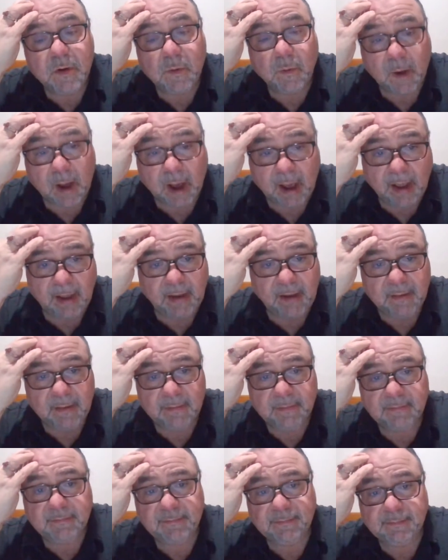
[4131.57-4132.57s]
Why?
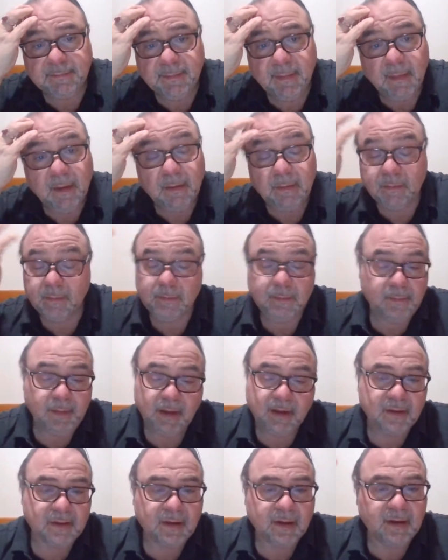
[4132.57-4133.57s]

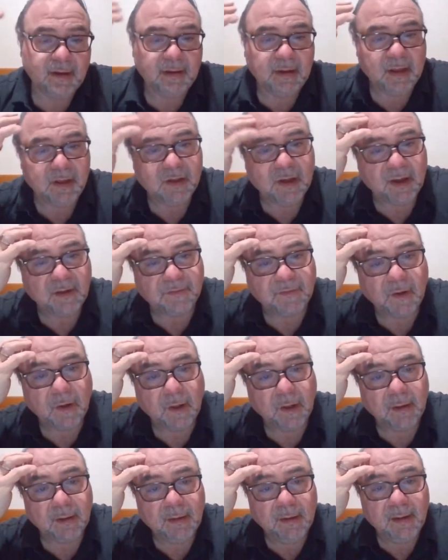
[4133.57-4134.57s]
Because I'm going to teach you how to
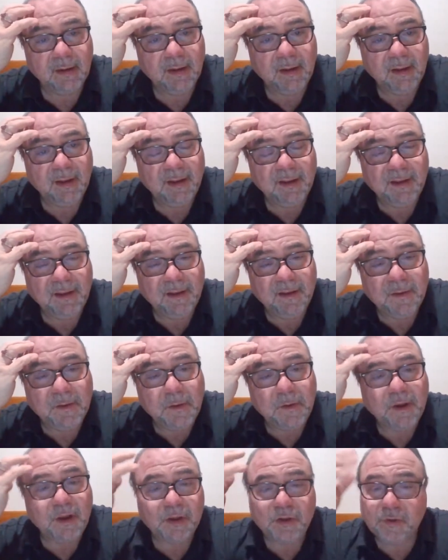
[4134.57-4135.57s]
fall.
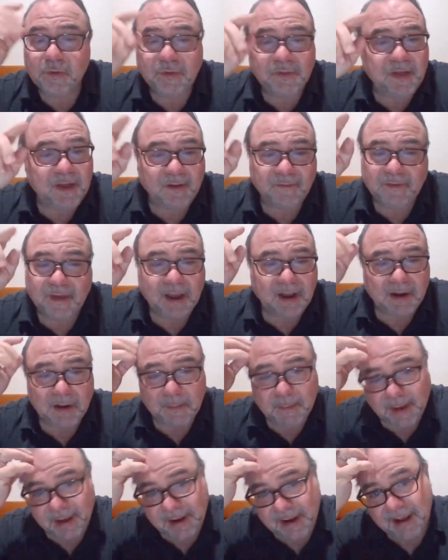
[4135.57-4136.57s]
Could you think of
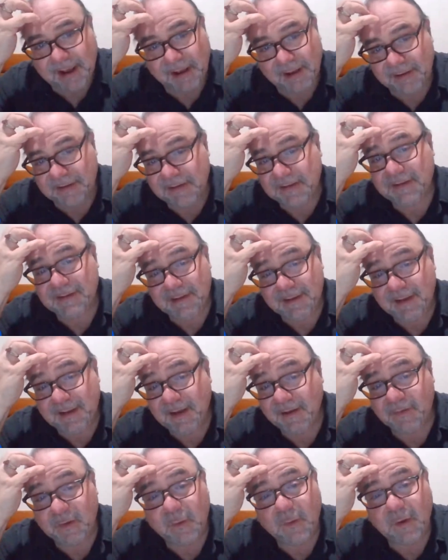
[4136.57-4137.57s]
anybody else,
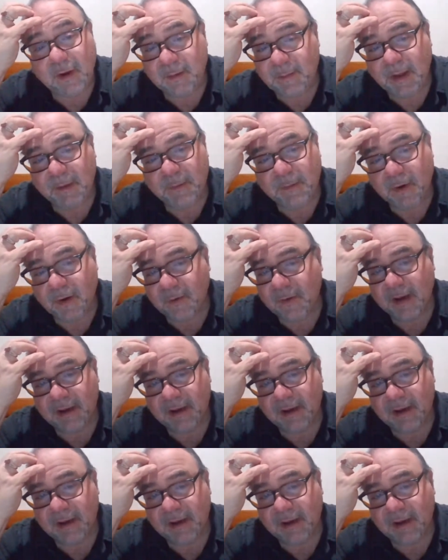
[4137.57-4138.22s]
if you want to be a pro